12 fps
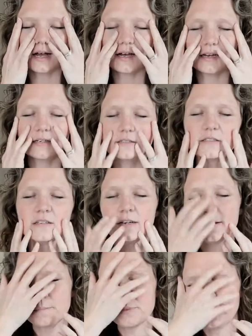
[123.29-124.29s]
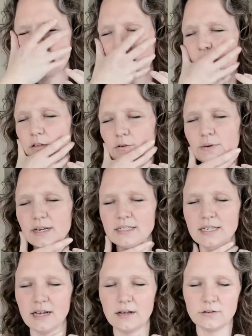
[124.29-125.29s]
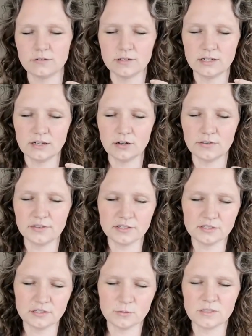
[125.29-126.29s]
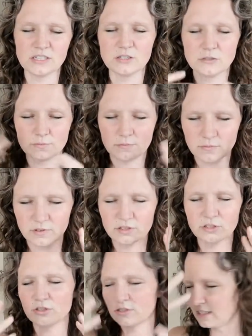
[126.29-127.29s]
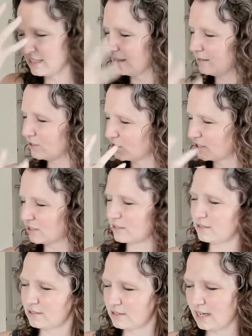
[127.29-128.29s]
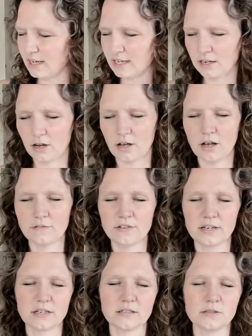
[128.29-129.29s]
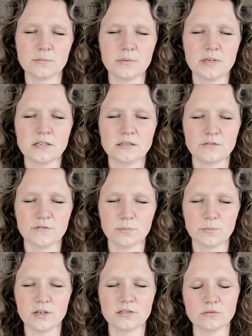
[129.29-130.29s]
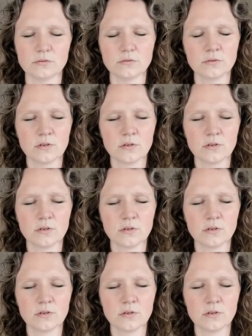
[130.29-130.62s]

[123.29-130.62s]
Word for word: eyes and then all the way down, and all this has been literally just taken off like it's a piece of a puzzle.